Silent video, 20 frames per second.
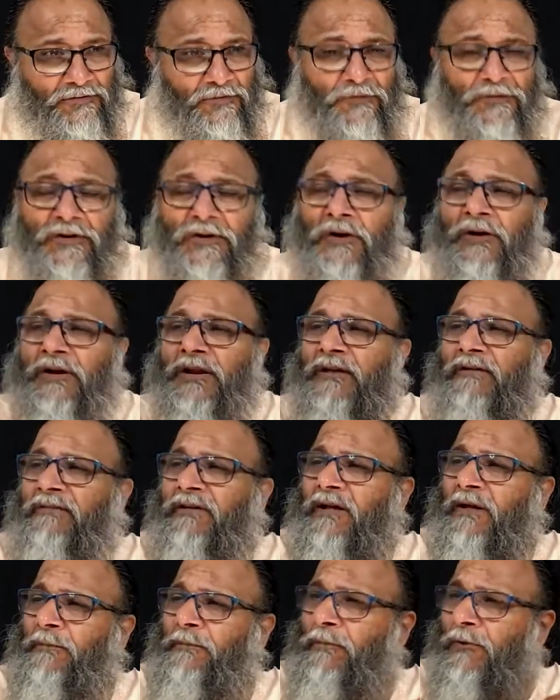So we are not
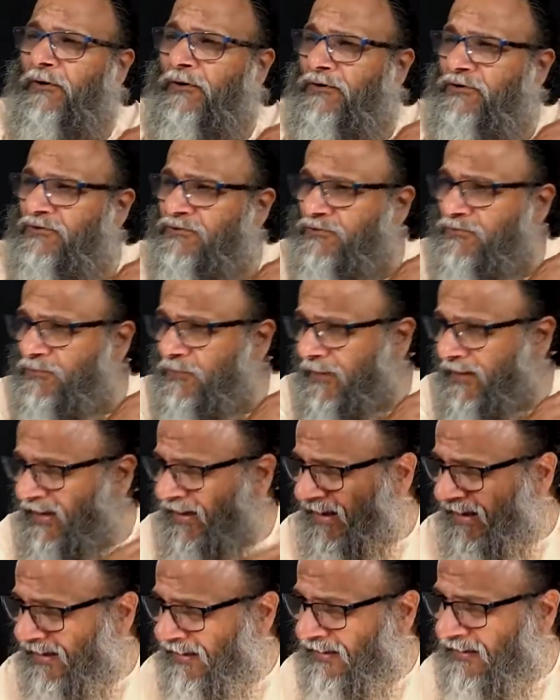giving importance to
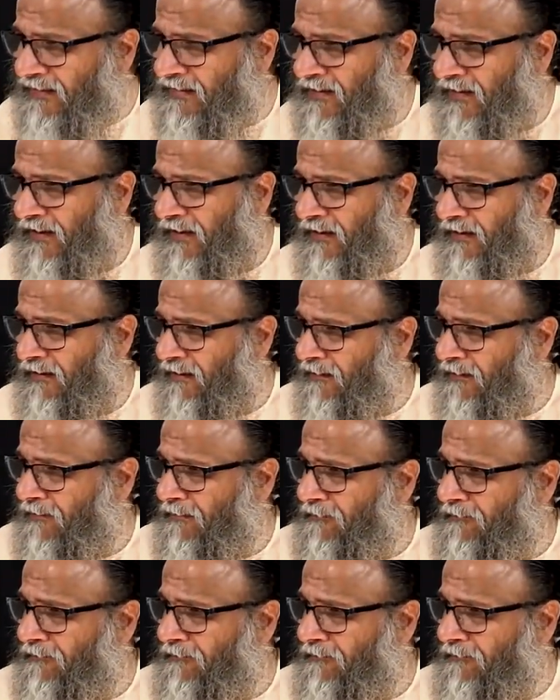anything.